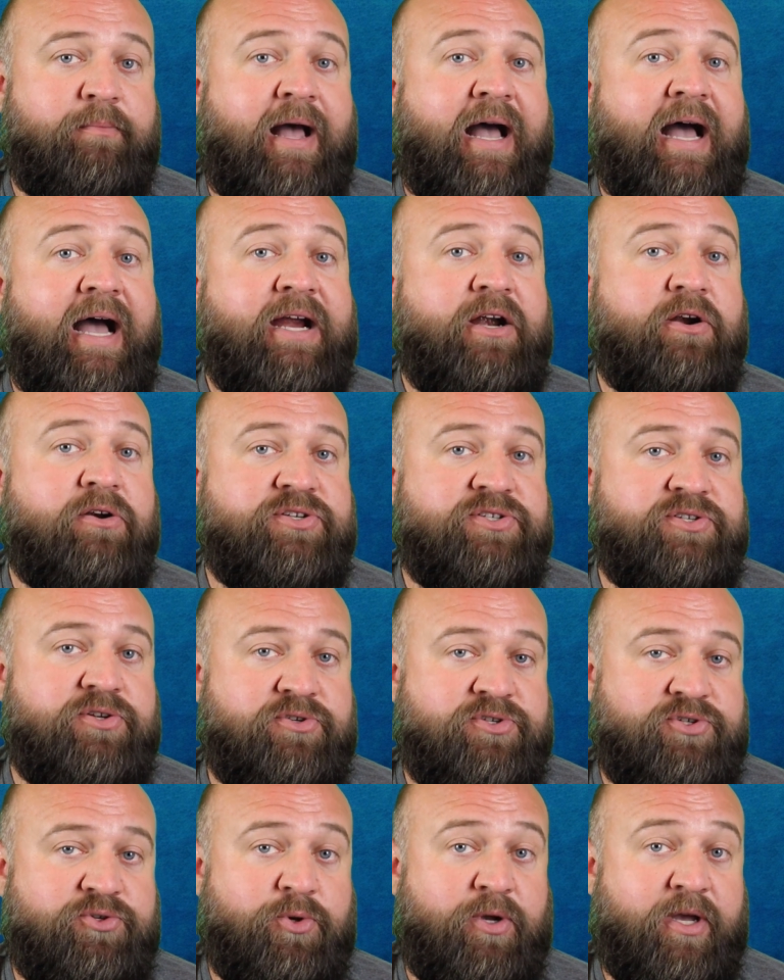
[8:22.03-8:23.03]
higher
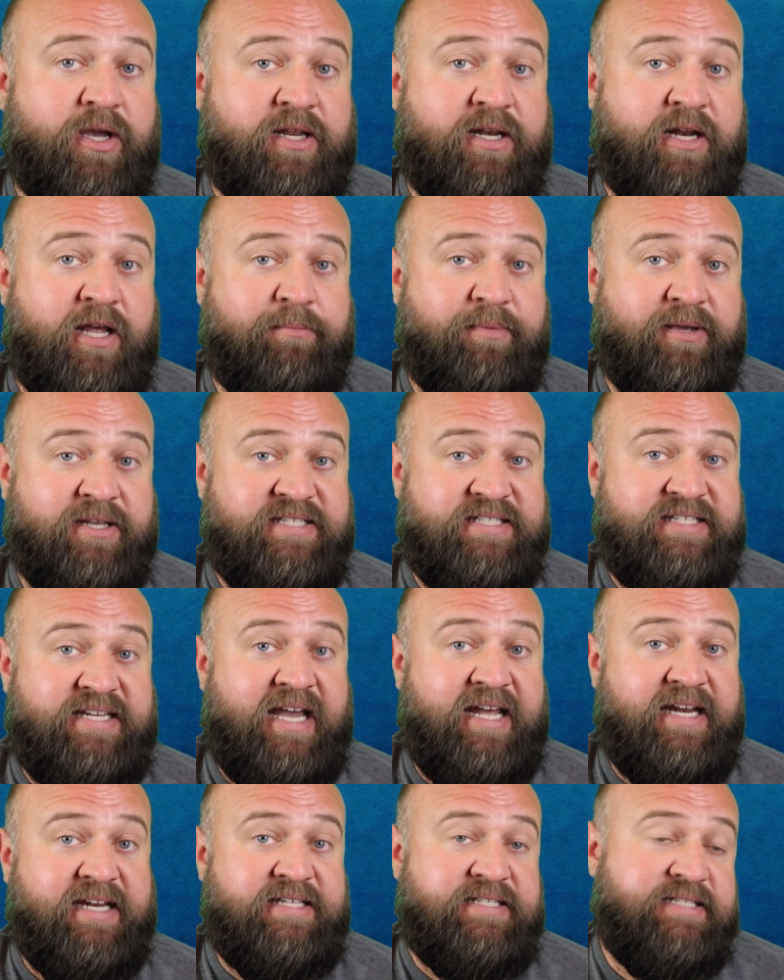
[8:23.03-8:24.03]
socioeconomic
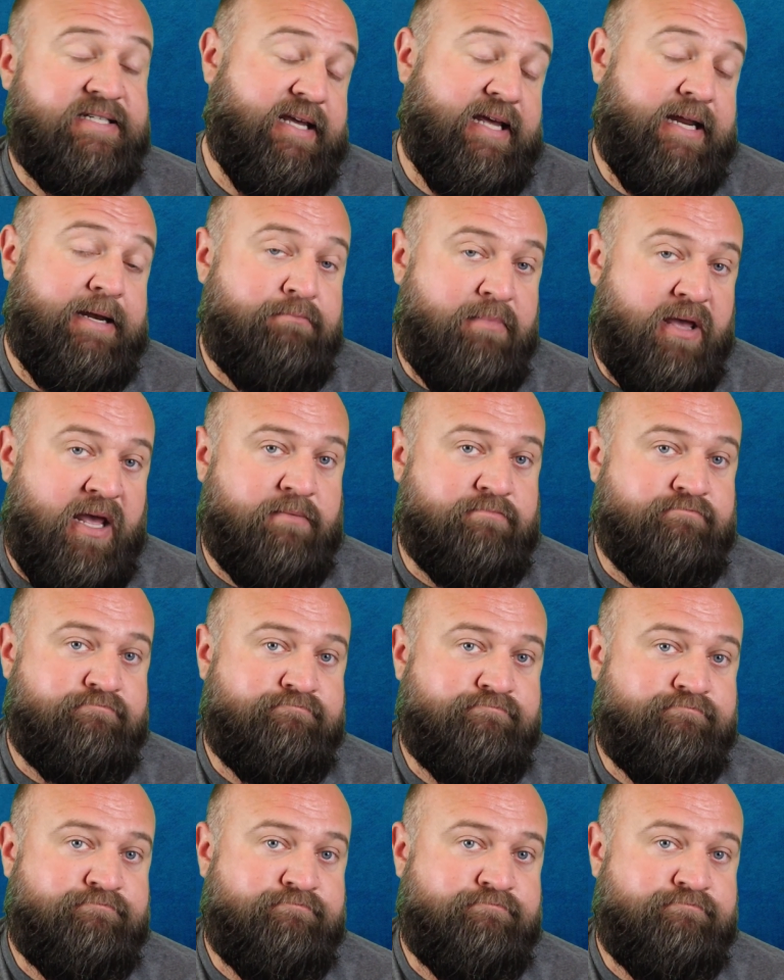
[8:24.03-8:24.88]
status and men.